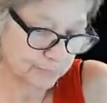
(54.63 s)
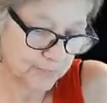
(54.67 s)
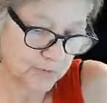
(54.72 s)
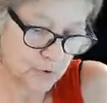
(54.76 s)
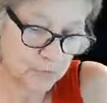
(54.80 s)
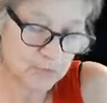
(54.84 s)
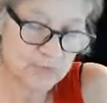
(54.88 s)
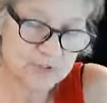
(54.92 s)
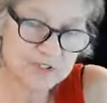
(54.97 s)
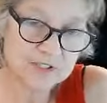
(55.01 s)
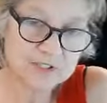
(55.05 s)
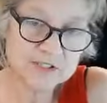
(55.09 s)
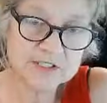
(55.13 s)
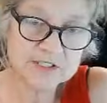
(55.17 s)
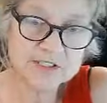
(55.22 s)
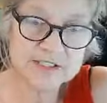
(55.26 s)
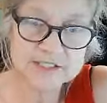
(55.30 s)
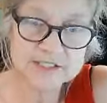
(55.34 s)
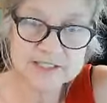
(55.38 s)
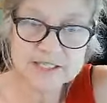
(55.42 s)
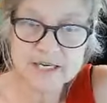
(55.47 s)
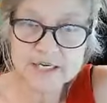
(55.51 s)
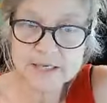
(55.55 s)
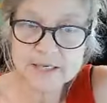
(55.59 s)
I want
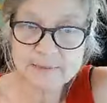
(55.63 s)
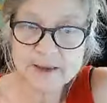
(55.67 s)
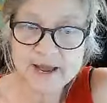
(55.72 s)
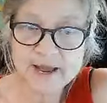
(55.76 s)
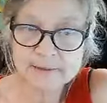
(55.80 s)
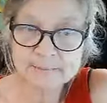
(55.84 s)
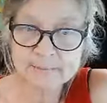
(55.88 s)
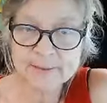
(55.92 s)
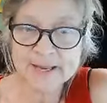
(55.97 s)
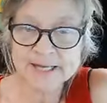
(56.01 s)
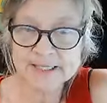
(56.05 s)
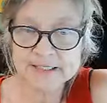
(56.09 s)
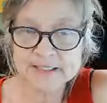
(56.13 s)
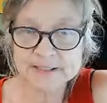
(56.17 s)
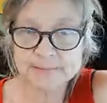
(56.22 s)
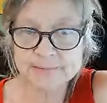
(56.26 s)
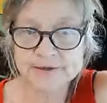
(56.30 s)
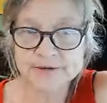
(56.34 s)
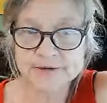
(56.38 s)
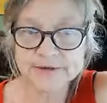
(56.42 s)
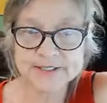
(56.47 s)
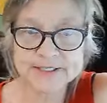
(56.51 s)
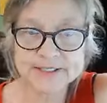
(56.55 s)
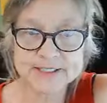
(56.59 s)
to tell you about my
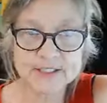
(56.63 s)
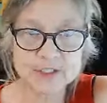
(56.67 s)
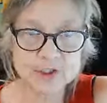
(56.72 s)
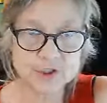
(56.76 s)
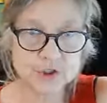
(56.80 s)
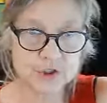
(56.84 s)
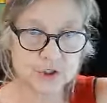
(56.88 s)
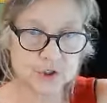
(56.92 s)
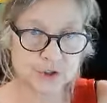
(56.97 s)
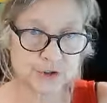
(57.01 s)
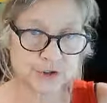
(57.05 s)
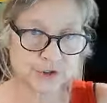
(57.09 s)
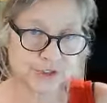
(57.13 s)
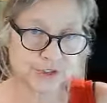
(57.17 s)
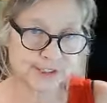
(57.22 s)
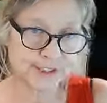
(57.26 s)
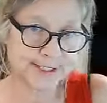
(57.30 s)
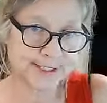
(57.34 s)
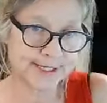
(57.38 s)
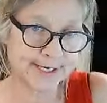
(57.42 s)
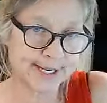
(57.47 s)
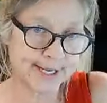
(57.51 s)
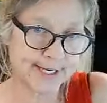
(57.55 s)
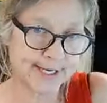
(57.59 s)
experience at church
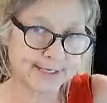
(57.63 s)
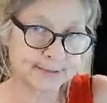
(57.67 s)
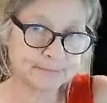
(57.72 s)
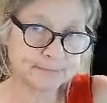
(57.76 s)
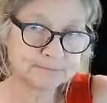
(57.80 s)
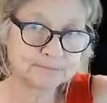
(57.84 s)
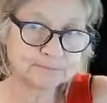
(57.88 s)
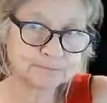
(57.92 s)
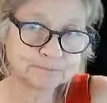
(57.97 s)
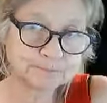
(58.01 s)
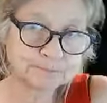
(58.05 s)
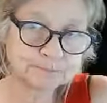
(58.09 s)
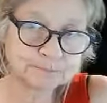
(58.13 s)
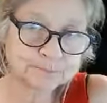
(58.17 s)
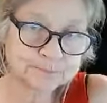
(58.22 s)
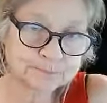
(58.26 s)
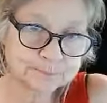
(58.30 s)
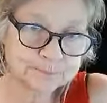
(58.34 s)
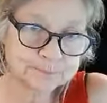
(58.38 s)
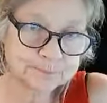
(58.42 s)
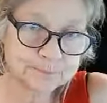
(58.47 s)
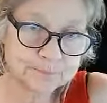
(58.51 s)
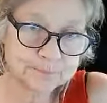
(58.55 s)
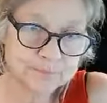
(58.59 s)
today.
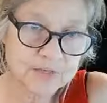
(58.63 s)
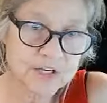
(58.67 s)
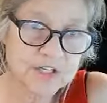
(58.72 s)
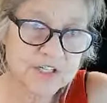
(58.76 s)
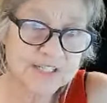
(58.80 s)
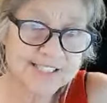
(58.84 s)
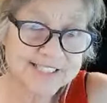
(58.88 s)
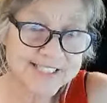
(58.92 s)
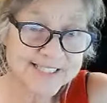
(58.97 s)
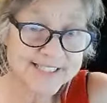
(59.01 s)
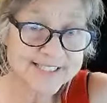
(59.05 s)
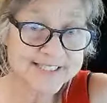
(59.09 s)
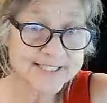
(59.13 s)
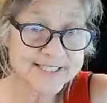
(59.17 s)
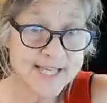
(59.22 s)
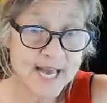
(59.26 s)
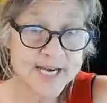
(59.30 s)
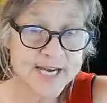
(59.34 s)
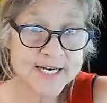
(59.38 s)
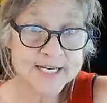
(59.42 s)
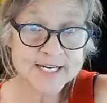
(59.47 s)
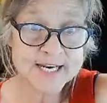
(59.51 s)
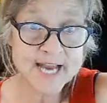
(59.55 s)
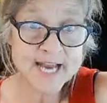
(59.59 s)
Because it's
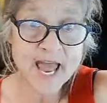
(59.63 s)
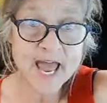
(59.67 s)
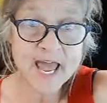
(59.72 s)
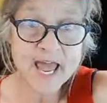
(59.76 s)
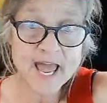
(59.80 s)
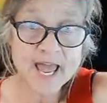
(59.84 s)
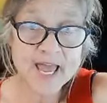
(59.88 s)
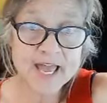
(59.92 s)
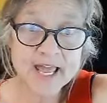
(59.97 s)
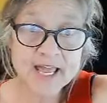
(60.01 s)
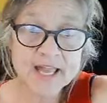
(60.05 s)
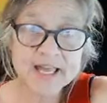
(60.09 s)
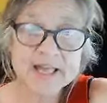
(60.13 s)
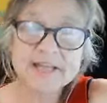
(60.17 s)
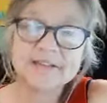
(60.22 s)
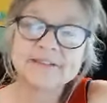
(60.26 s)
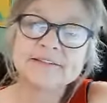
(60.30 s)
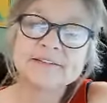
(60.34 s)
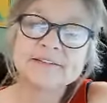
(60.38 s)
Sunday.